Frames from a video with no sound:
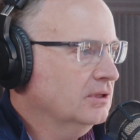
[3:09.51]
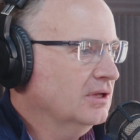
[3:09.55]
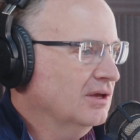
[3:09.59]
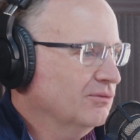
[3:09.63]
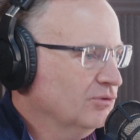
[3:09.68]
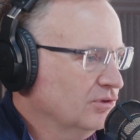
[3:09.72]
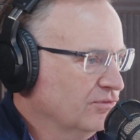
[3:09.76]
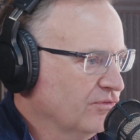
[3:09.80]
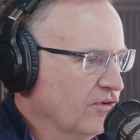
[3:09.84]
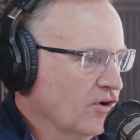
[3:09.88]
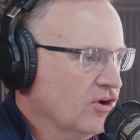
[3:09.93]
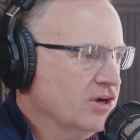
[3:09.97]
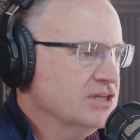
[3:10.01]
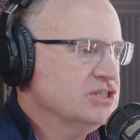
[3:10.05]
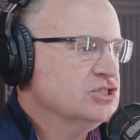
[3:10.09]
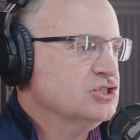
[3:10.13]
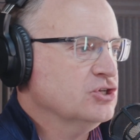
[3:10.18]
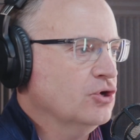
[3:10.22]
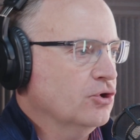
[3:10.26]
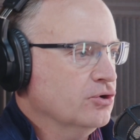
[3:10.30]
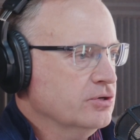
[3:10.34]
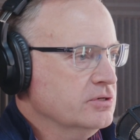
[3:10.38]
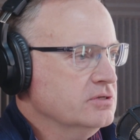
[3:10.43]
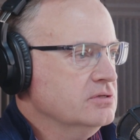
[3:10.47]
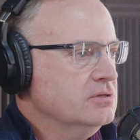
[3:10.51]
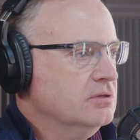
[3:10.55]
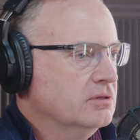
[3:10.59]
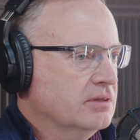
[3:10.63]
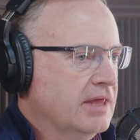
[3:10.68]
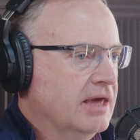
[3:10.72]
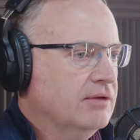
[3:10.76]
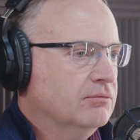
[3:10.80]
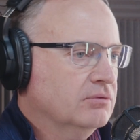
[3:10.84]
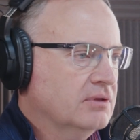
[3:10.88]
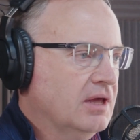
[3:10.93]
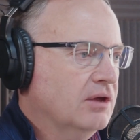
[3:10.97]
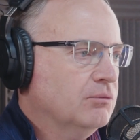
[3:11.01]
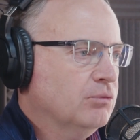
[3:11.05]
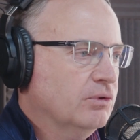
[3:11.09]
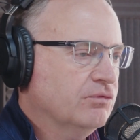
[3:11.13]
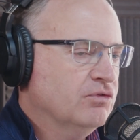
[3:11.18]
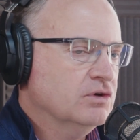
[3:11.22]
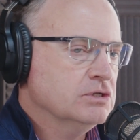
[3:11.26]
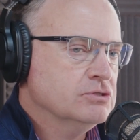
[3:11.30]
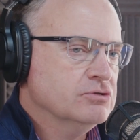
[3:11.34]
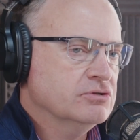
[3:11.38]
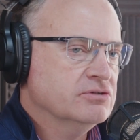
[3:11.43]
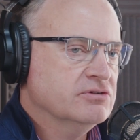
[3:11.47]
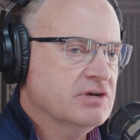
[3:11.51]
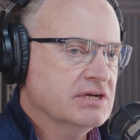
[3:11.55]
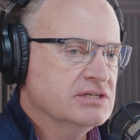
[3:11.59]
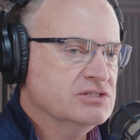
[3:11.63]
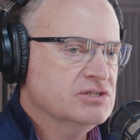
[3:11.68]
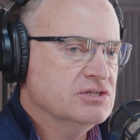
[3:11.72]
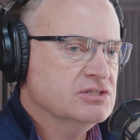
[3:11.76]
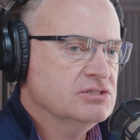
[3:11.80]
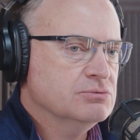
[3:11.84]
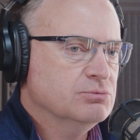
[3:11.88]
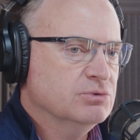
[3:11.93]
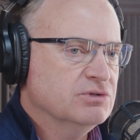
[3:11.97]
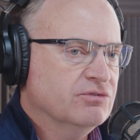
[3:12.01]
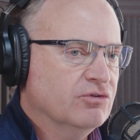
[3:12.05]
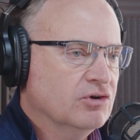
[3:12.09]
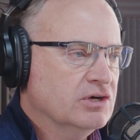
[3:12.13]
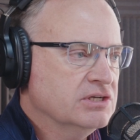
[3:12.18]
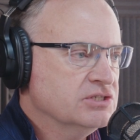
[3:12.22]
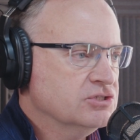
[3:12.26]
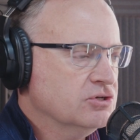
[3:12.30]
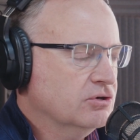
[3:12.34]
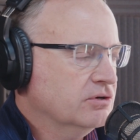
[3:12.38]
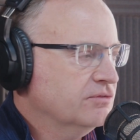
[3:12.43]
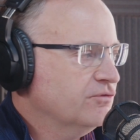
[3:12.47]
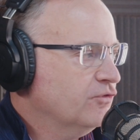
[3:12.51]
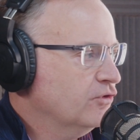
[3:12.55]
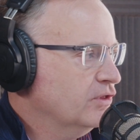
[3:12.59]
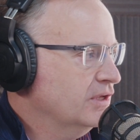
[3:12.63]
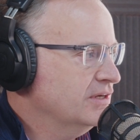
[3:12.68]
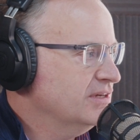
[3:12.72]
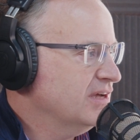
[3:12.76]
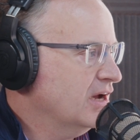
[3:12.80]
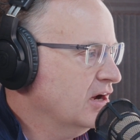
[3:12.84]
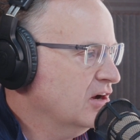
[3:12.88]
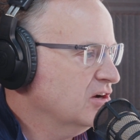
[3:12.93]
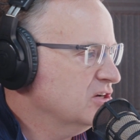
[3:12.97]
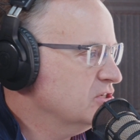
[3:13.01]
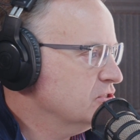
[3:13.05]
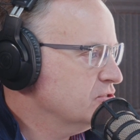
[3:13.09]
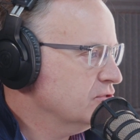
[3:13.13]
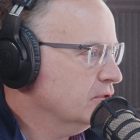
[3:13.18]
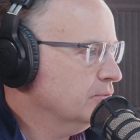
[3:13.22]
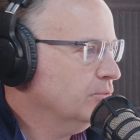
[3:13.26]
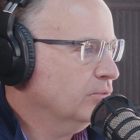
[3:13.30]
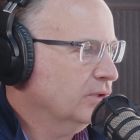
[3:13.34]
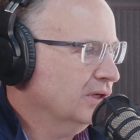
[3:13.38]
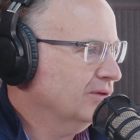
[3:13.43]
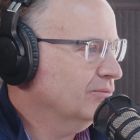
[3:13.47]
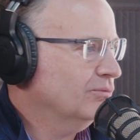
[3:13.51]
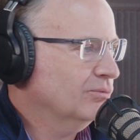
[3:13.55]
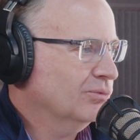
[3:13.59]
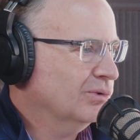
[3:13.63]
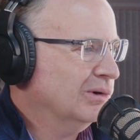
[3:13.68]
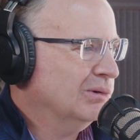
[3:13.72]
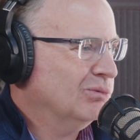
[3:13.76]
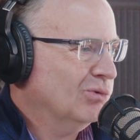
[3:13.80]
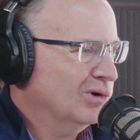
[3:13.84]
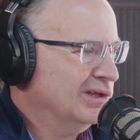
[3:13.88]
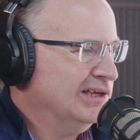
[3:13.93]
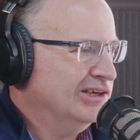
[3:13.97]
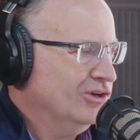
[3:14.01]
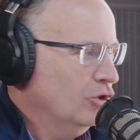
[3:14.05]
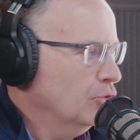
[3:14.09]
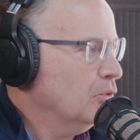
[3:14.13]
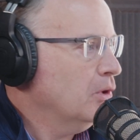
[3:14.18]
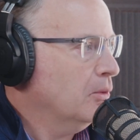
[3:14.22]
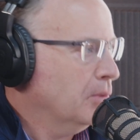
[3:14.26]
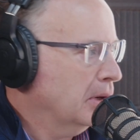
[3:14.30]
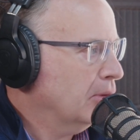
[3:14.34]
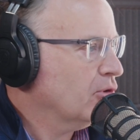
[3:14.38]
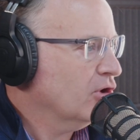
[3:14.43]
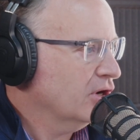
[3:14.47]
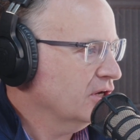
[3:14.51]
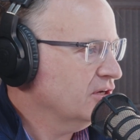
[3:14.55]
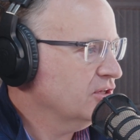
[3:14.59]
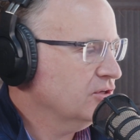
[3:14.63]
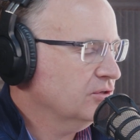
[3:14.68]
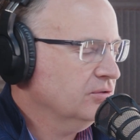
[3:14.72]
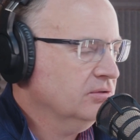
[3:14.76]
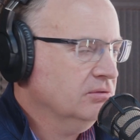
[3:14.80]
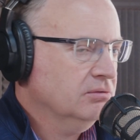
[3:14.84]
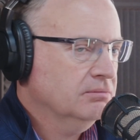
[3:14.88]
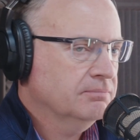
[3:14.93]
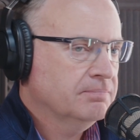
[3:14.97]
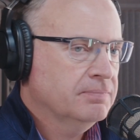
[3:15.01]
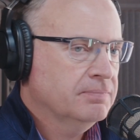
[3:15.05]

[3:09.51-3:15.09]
It was very certain, that refrigerant transition was very certain for the entire industry. We really knew what we were going to do.